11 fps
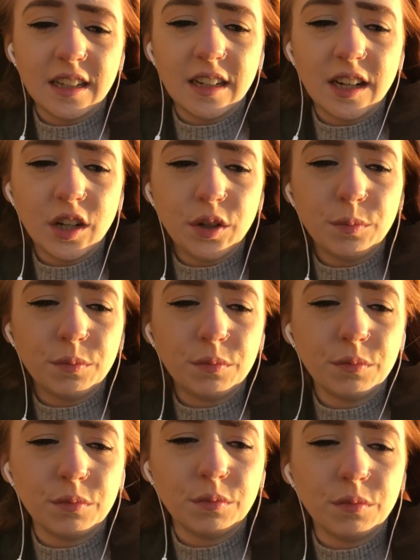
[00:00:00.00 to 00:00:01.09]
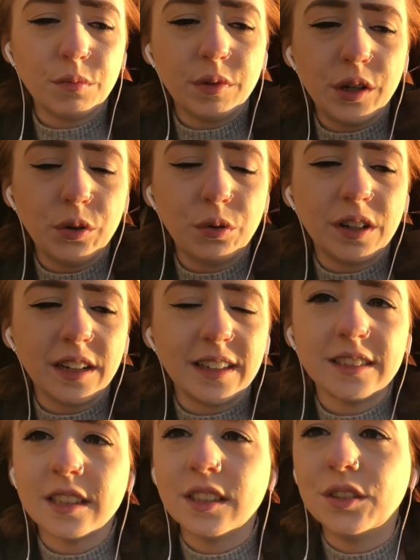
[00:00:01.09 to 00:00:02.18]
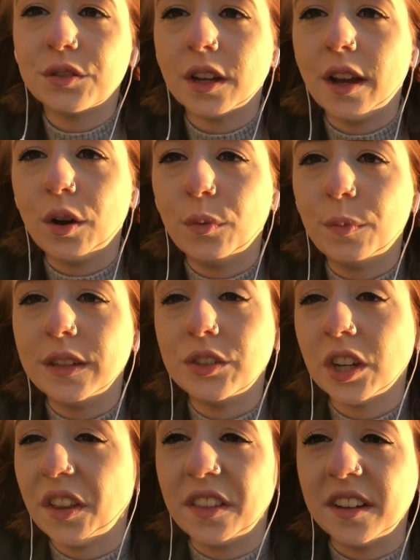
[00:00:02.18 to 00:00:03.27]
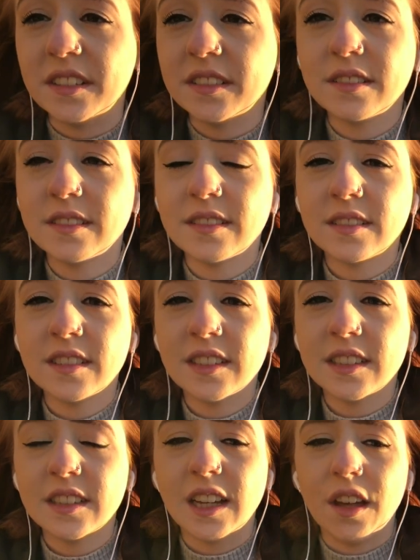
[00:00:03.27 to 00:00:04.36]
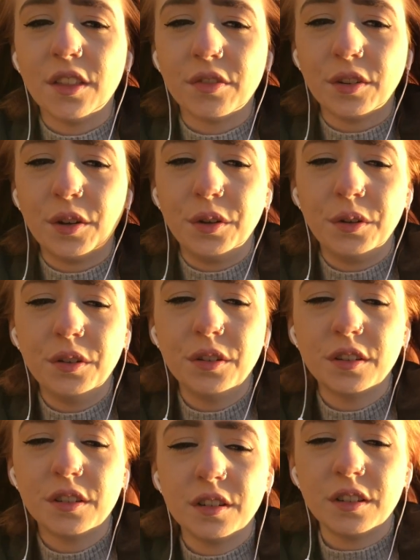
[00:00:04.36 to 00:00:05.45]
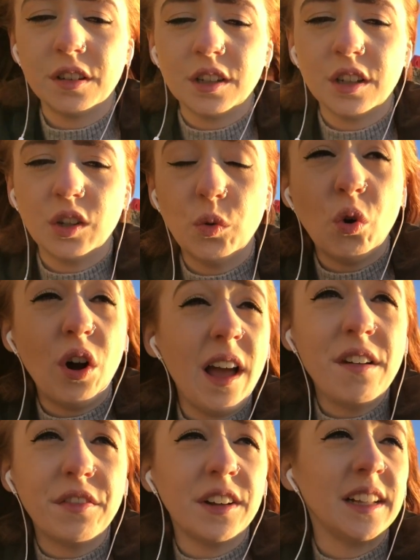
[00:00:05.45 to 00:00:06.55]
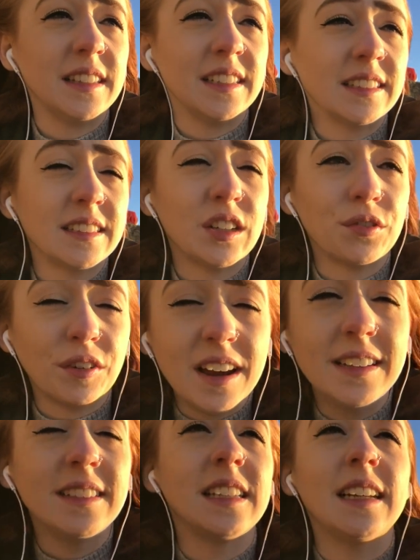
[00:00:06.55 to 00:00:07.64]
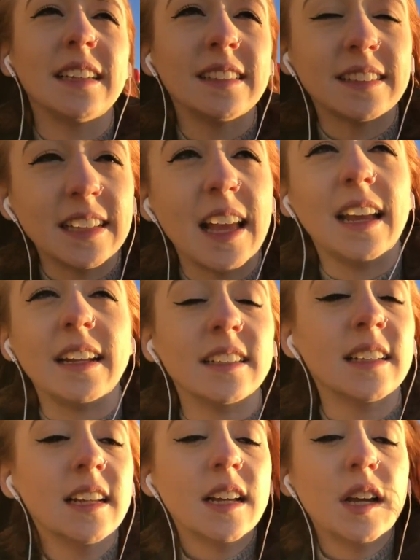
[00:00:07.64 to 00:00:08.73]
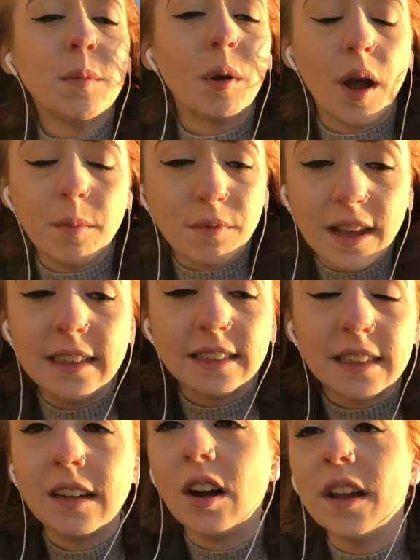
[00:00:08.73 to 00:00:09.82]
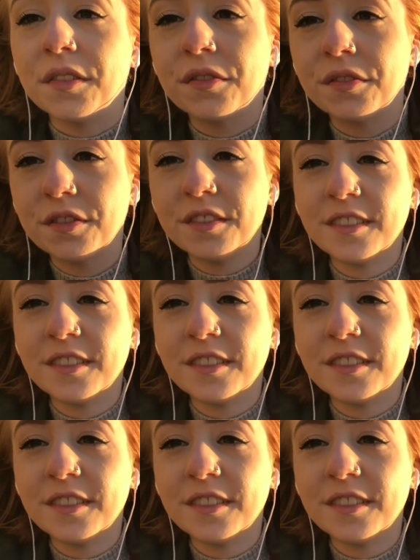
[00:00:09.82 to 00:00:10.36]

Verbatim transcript: I hope we all can continue to help each other get through whatever this crazy, insane, but amazing life